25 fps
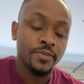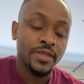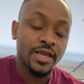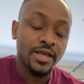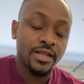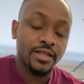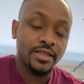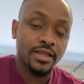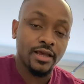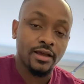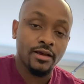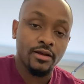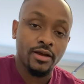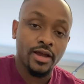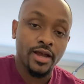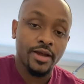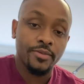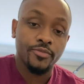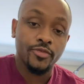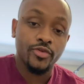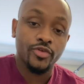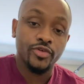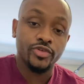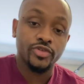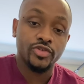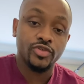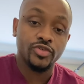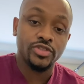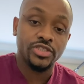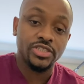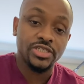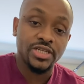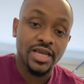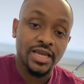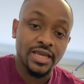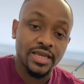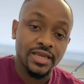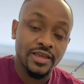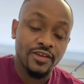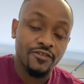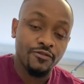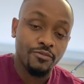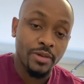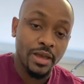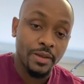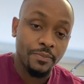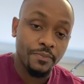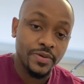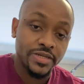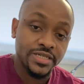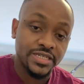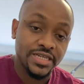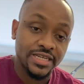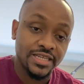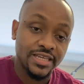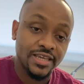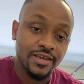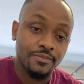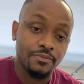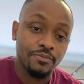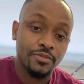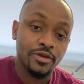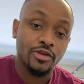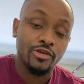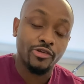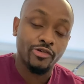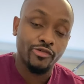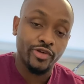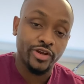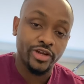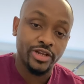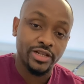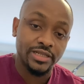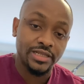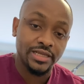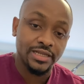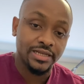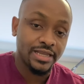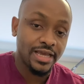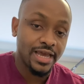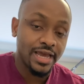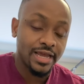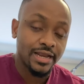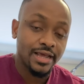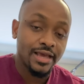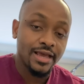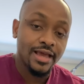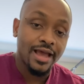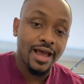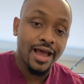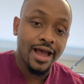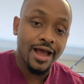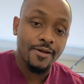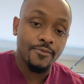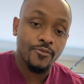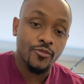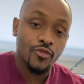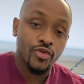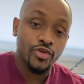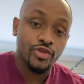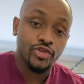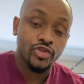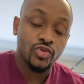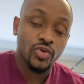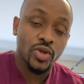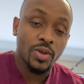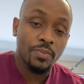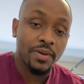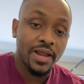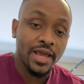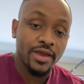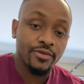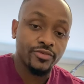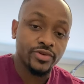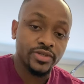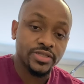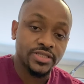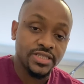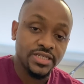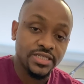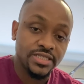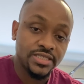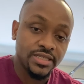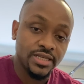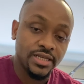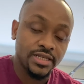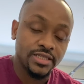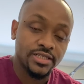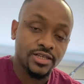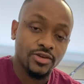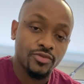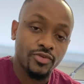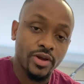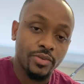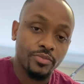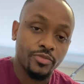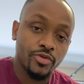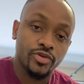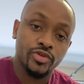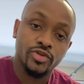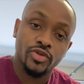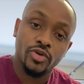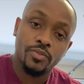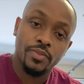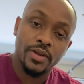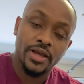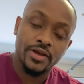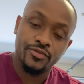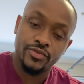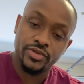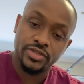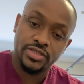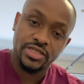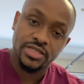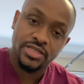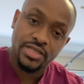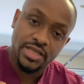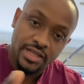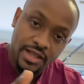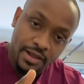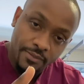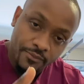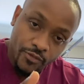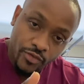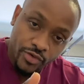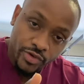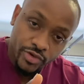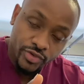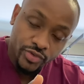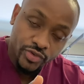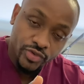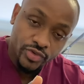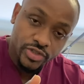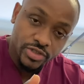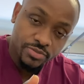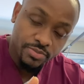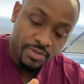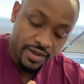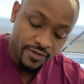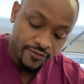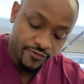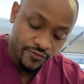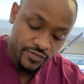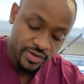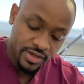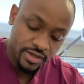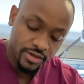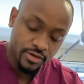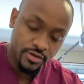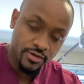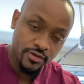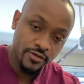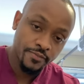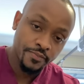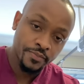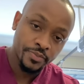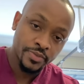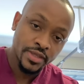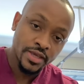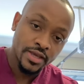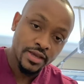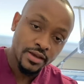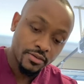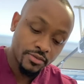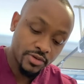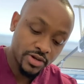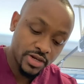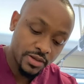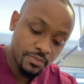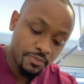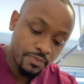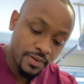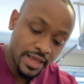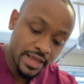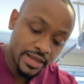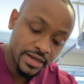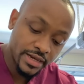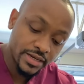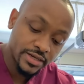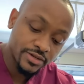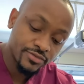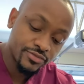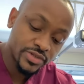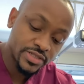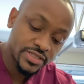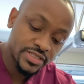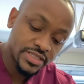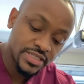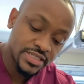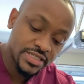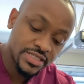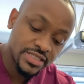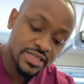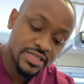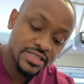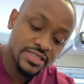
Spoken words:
Now I'm going to check if my patient can be greater than that. I'm going to apply resistance. Where I'm going to apply resistance, I'm going to use my finger. When I apply resistance